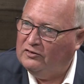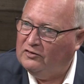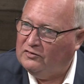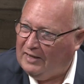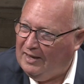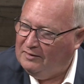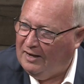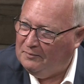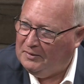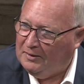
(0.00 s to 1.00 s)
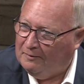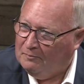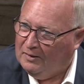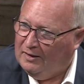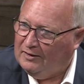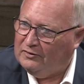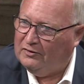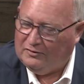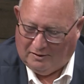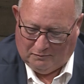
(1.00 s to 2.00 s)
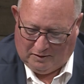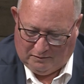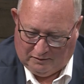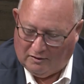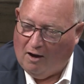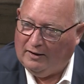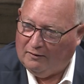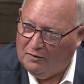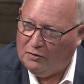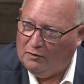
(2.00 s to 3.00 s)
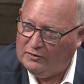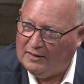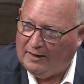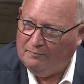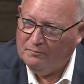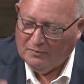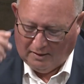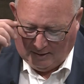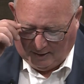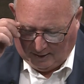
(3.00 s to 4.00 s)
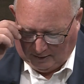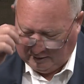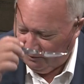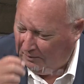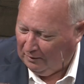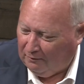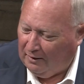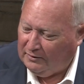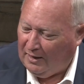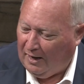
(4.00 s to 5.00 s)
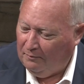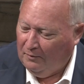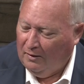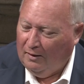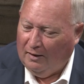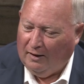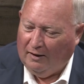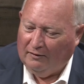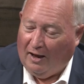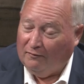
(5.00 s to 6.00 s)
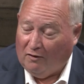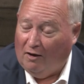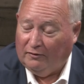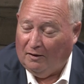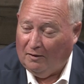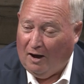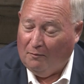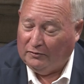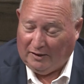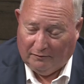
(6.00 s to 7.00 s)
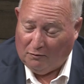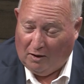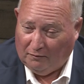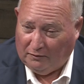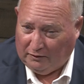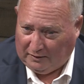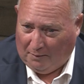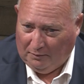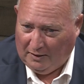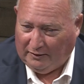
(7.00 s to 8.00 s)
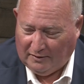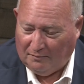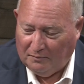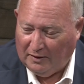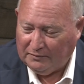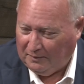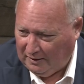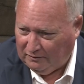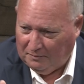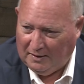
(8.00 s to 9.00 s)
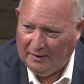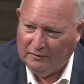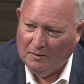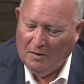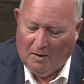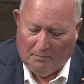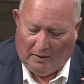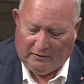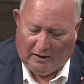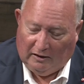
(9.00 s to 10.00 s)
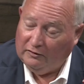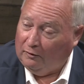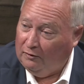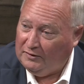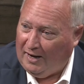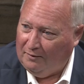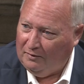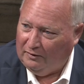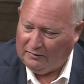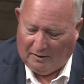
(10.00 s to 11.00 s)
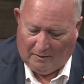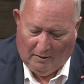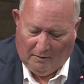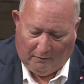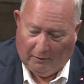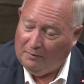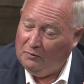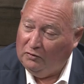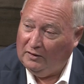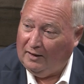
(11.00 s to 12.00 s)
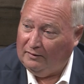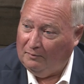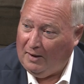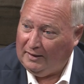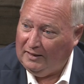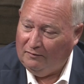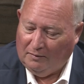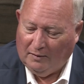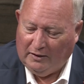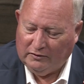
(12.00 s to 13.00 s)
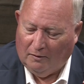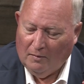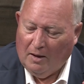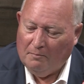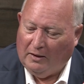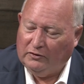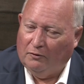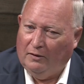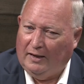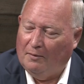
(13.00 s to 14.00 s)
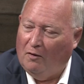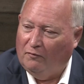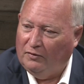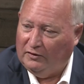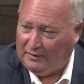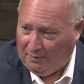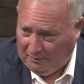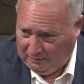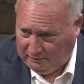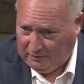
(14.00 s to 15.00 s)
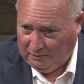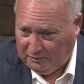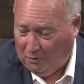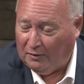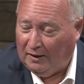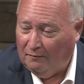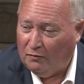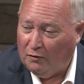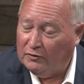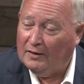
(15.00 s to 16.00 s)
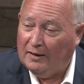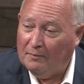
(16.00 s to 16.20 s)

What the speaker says: is a sad time of the year because we've gone every Thursday night, and it's been a great time. And I've gone to almost every one of them. There's a couple of nights I've missed because of meetings, but it's a good time. There's great music at the Macadamic Place, so make sure they come out this coming tomorrow night, Thursday night,